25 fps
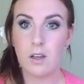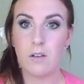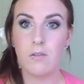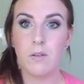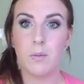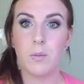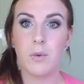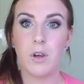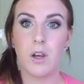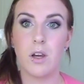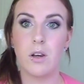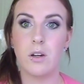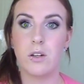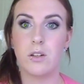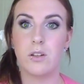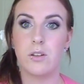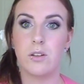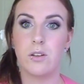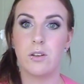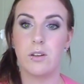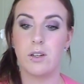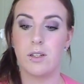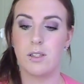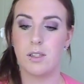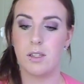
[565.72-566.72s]
off I'm going
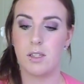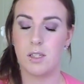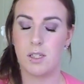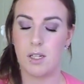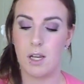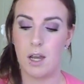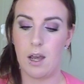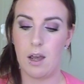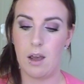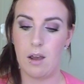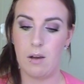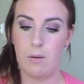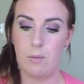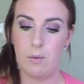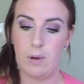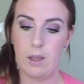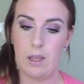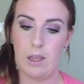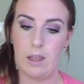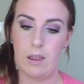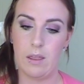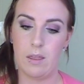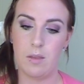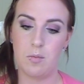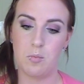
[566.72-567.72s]
to start
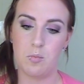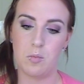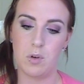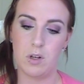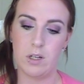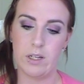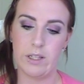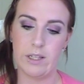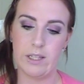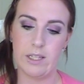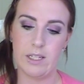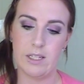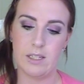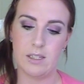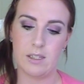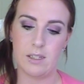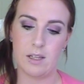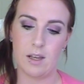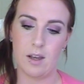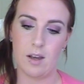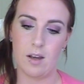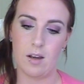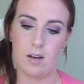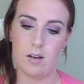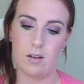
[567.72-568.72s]
with
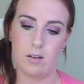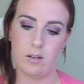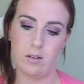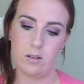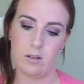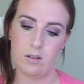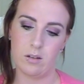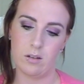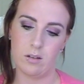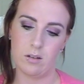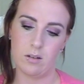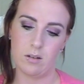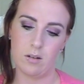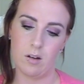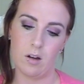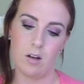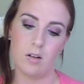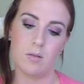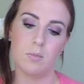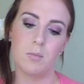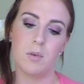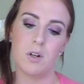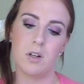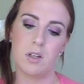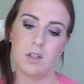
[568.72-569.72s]
Modelista
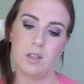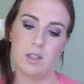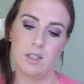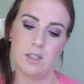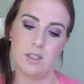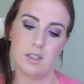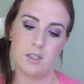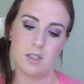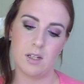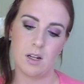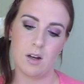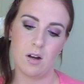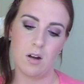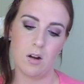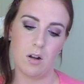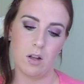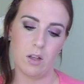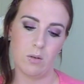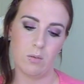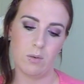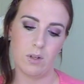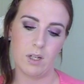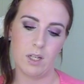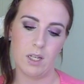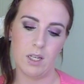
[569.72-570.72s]

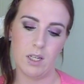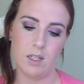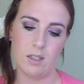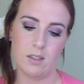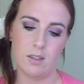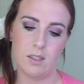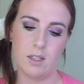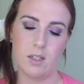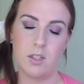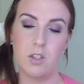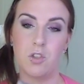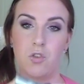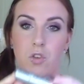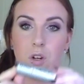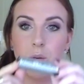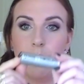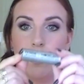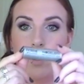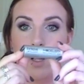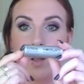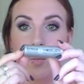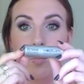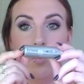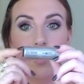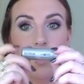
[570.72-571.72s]
Hollywood Kiss Extreme
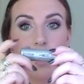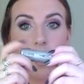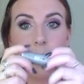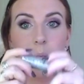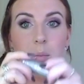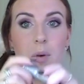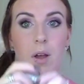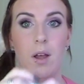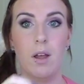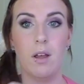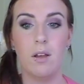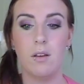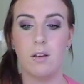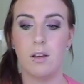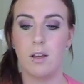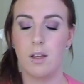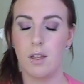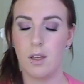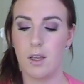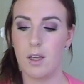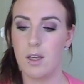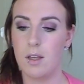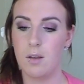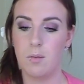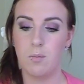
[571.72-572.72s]
Lip Plumper,
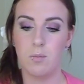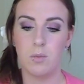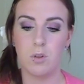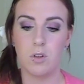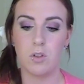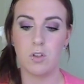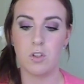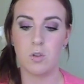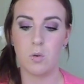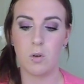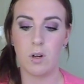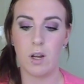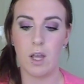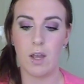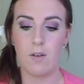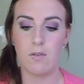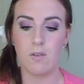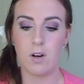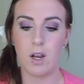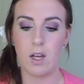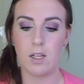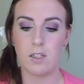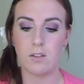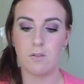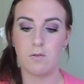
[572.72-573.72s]
because you want to have
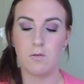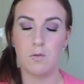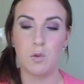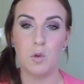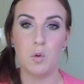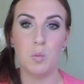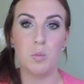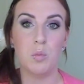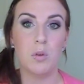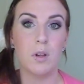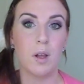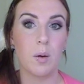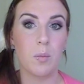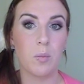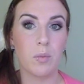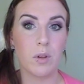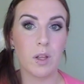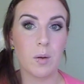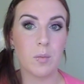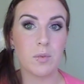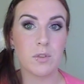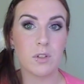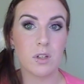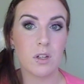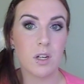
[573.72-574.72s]
nice full plump
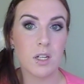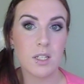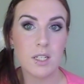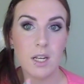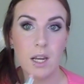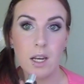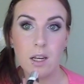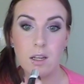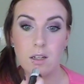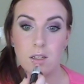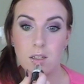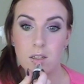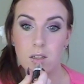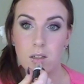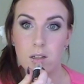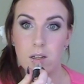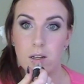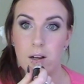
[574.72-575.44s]
lips on your date.